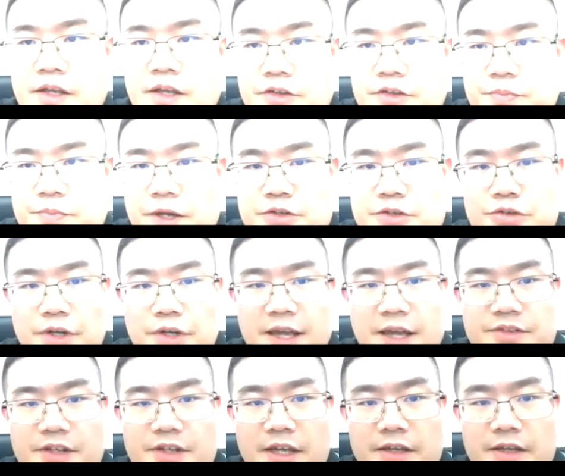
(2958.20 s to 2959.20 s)
especially
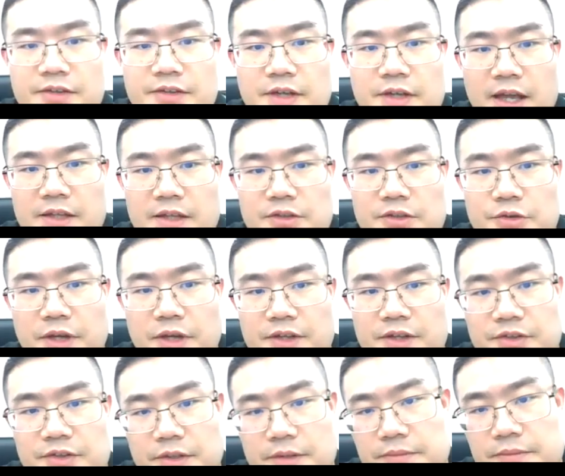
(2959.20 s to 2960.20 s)
as you can
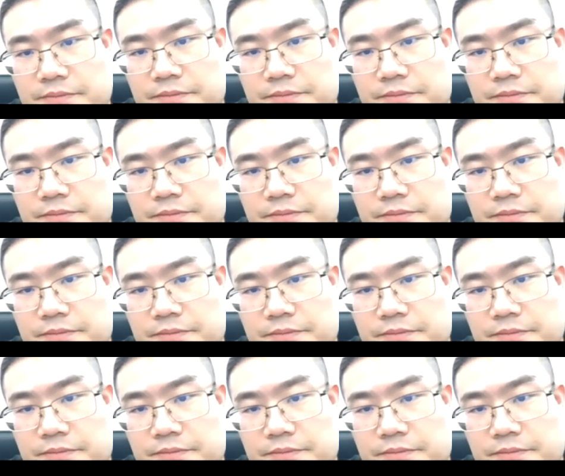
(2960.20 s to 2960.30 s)
see.